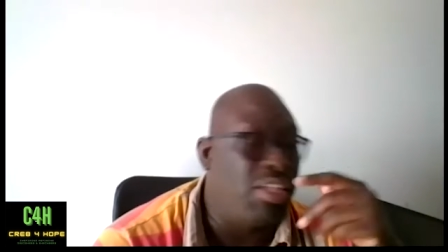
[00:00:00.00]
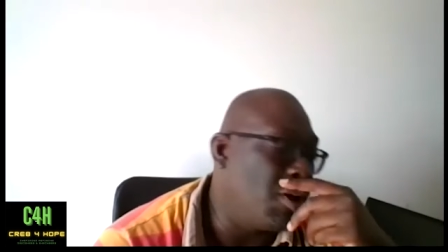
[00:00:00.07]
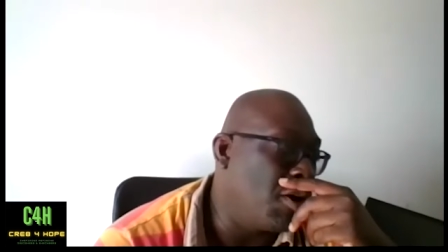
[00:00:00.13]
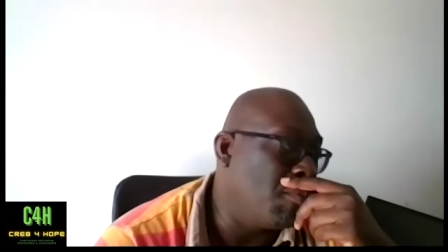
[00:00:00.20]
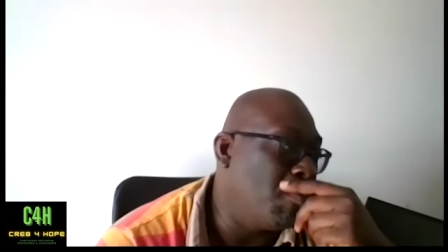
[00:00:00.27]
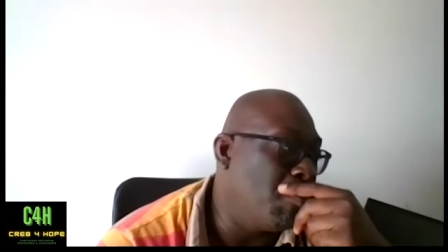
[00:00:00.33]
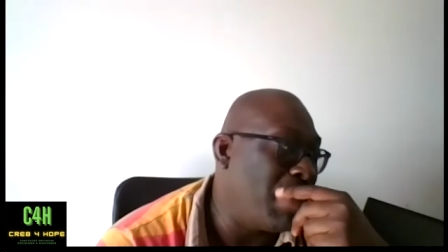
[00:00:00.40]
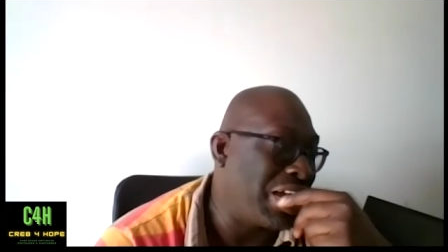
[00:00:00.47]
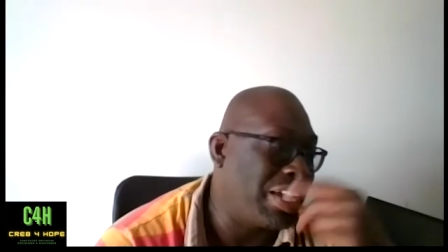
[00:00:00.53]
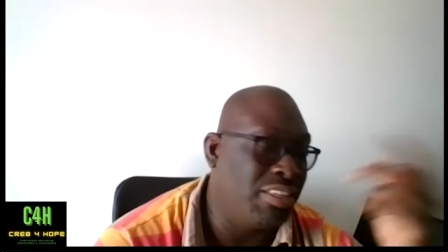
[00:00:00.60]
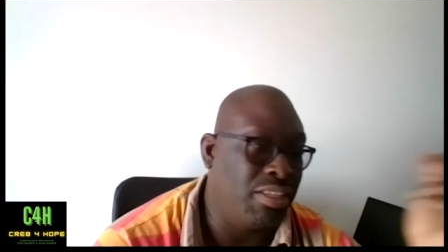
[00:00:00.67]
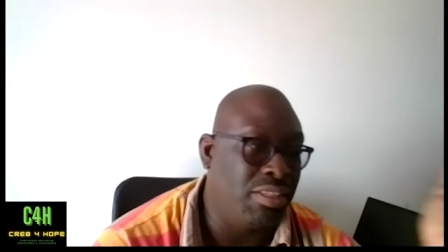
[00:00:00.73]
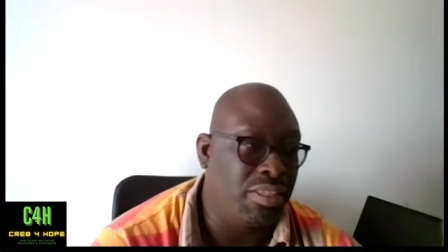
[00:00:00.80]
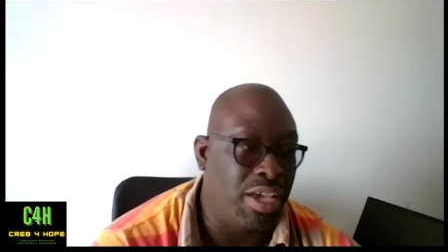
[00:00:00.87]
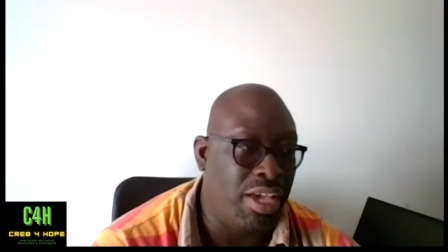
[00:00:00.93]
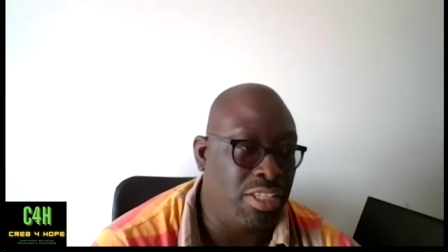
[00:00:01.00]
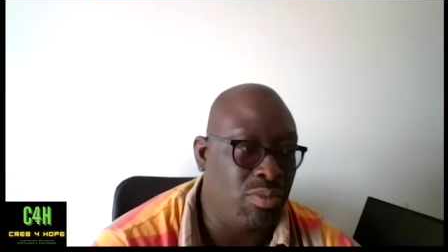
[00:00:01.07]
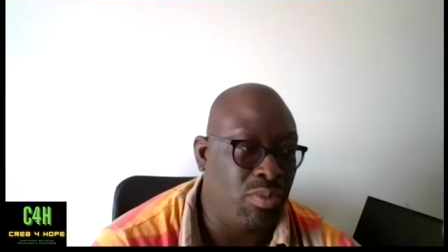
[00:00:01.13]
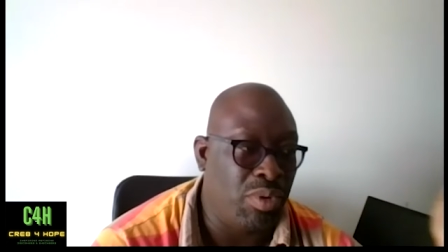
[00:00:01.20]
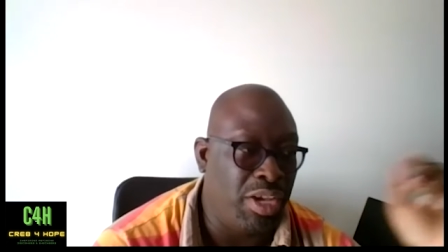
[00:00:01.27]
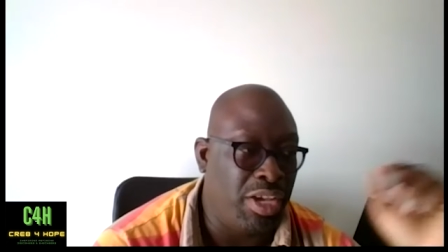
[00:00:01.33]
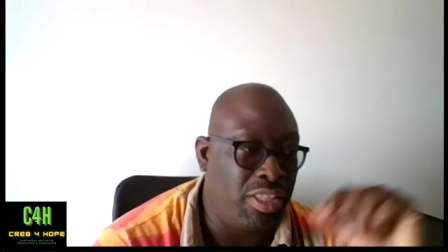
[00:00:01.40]
you know, back in the
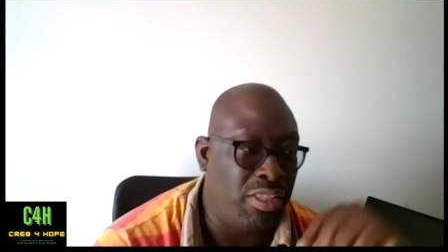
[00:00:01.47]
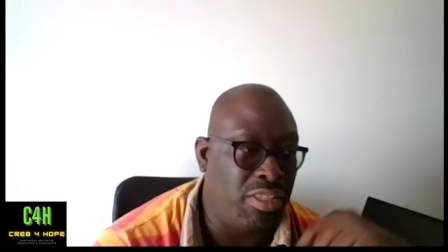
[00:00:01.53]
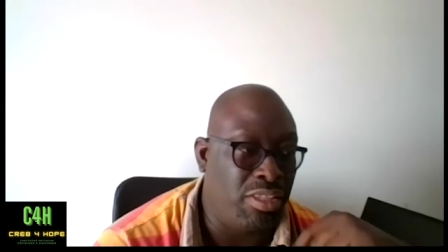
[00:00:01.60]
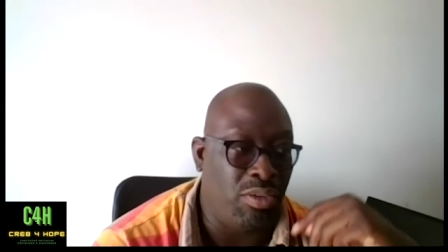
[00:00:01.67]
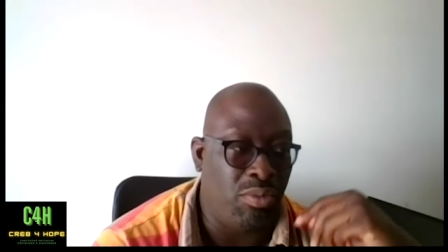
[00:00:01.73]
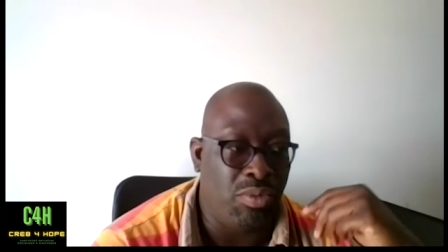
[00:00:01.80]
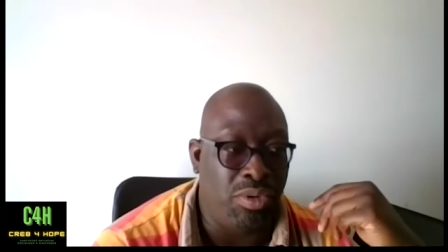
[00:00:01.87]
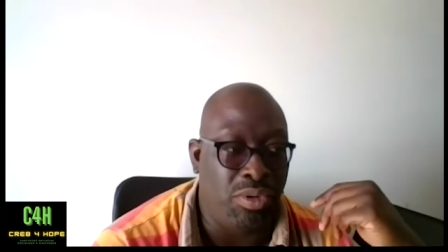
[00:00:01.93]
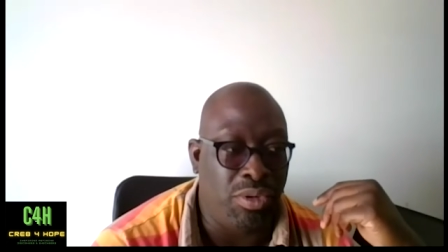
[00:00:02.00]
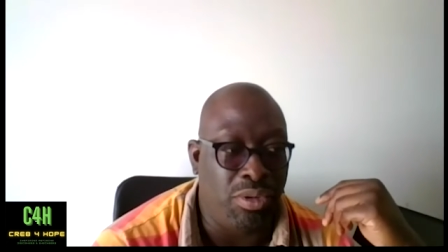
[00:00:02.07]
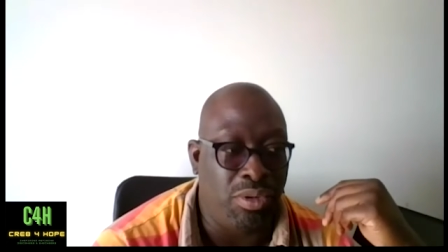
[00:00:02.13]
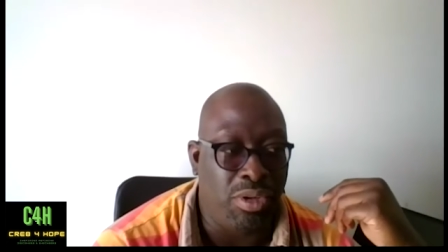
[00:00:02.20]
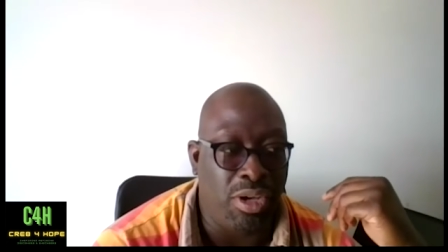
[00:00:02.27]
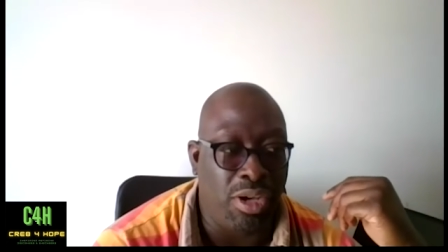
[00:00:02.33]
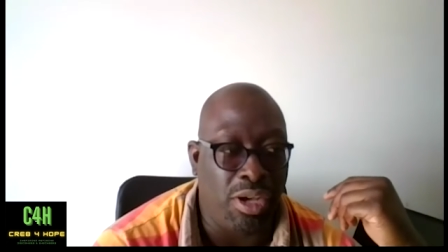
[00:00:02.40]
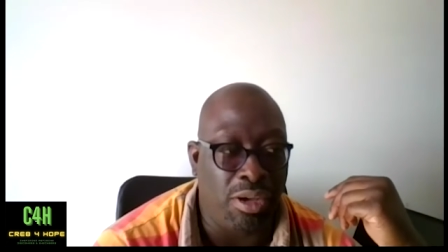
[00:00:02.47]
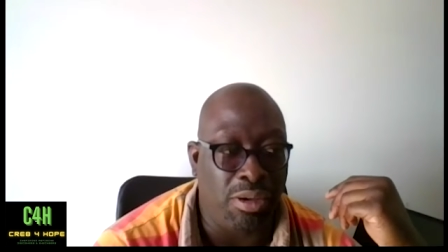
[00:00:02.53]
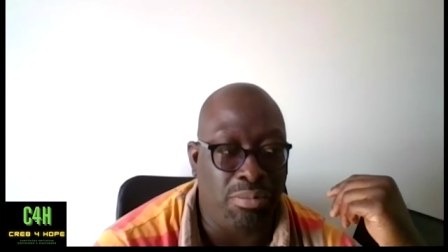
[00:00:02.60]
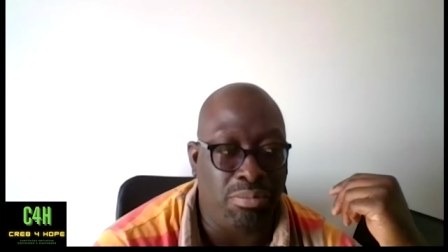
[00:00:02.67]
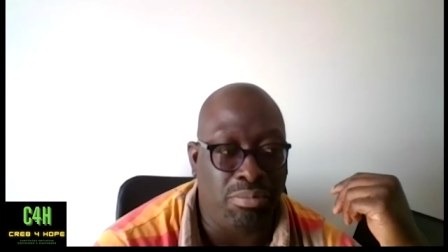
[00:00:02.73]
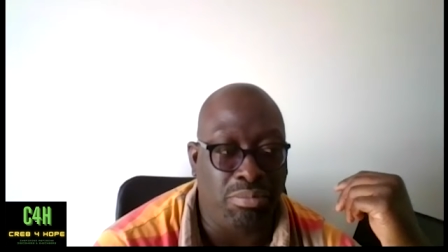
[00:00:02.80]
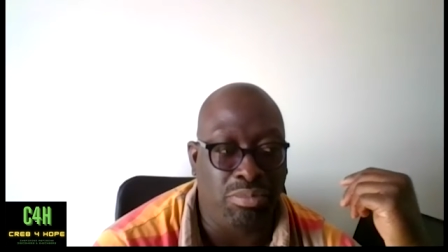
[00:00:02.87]
days when you were
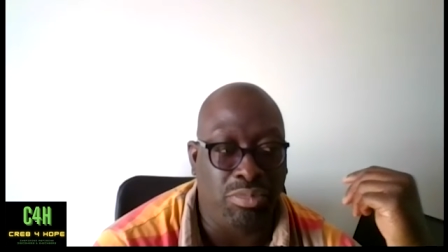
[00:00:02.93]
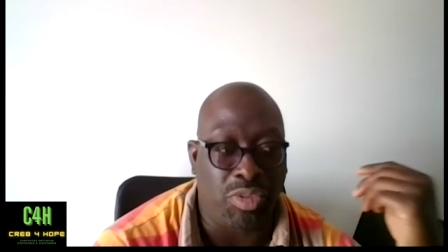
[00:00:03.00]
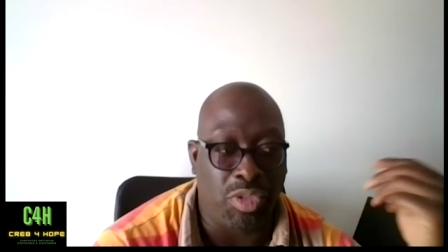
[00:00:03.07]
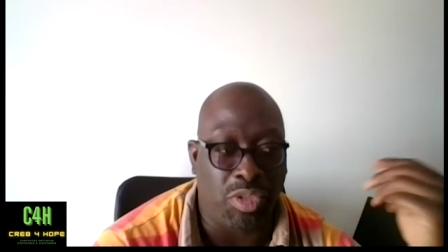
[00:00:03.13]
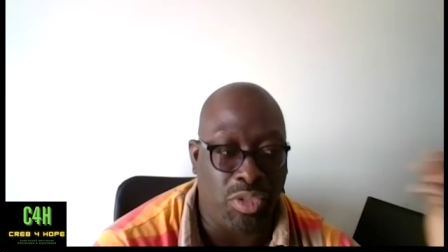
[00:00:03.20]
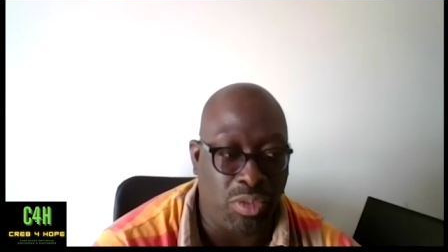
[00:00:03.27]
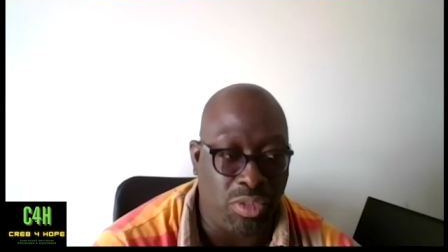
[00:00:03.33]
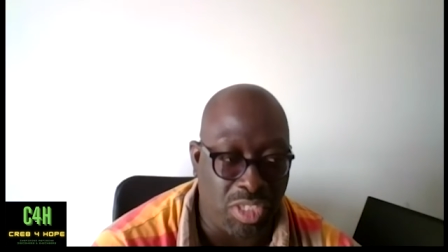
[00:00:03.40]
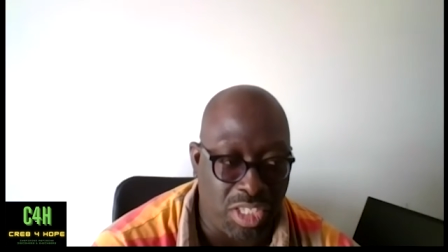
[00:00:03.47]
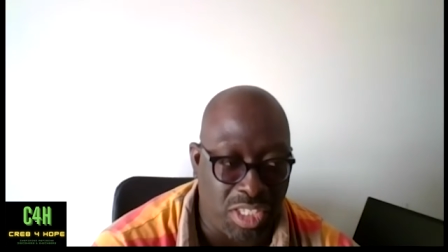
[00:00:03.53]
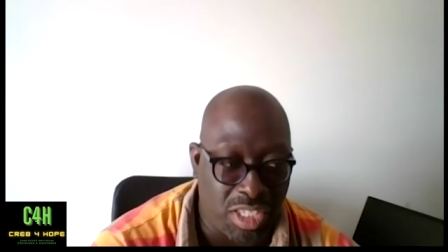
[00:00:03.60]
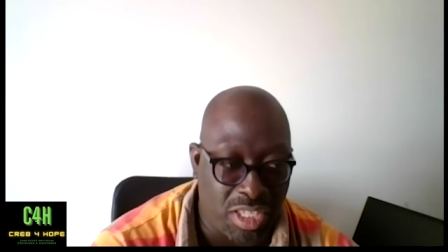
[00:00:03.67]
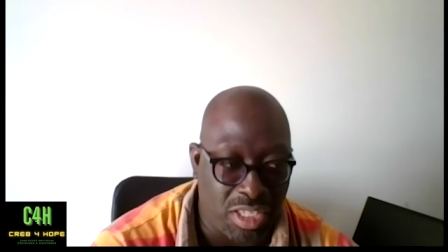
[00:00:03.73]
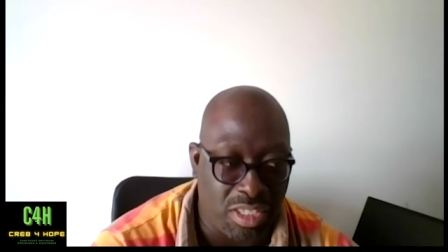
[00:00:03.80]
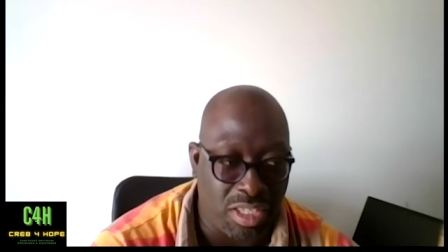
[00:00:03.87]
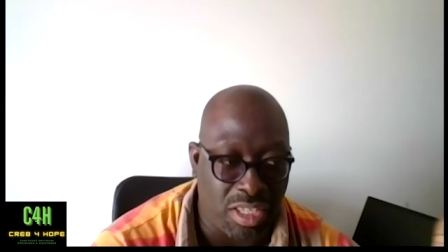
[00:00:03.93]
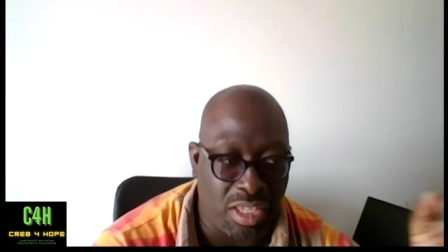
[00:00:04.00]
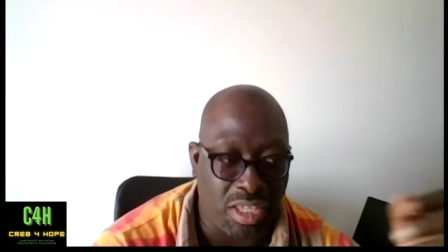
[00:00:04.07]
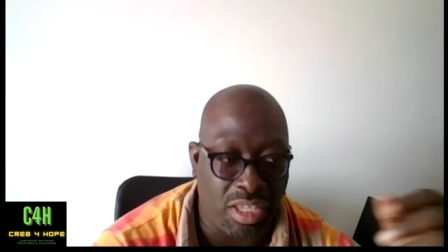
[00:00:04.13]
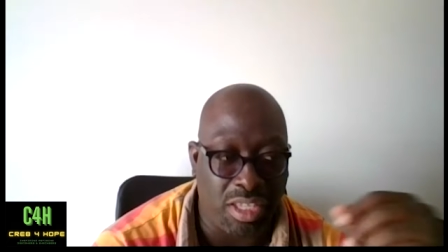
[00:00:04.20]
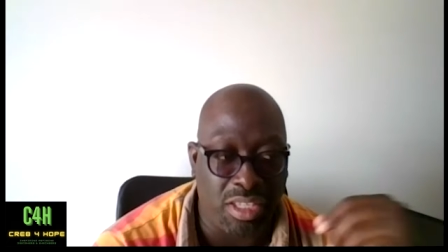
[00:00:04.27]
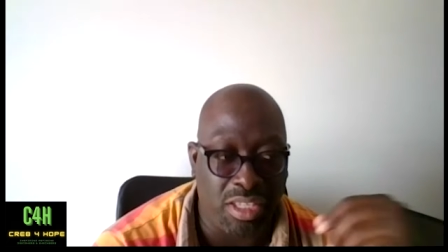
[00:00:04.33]
um, doing your
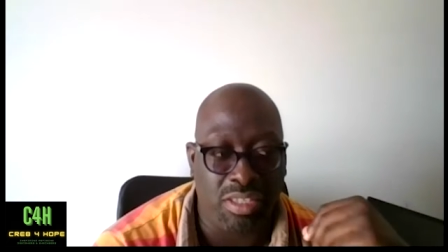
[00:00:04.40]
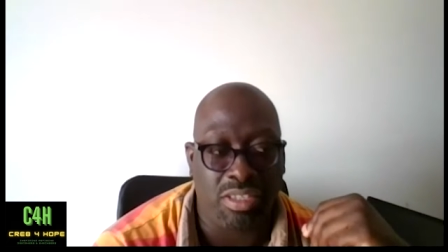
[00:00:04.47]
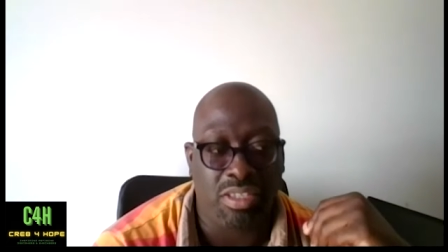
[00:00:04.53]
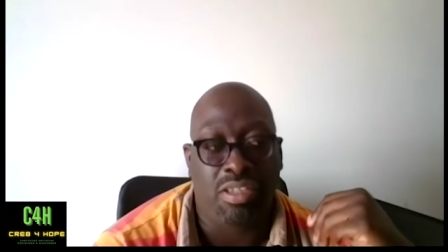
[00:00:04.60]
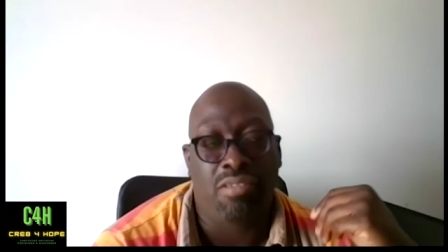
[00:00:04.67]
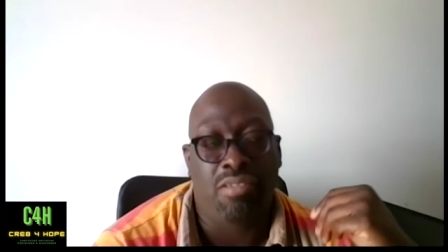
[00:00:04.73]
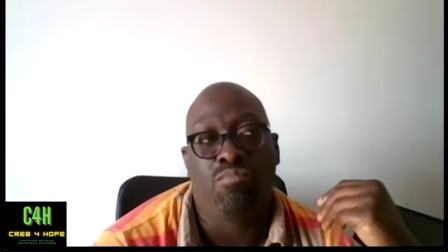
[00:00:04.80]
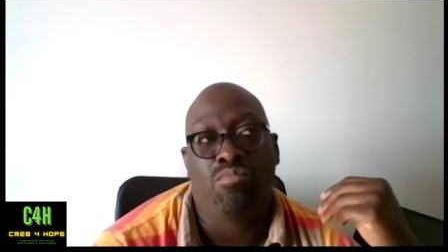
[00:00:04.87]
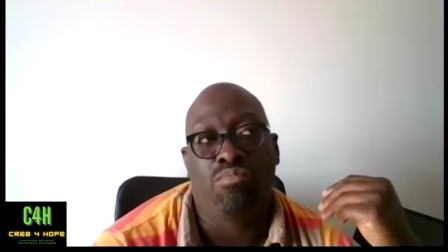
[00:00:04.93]
GCSEs,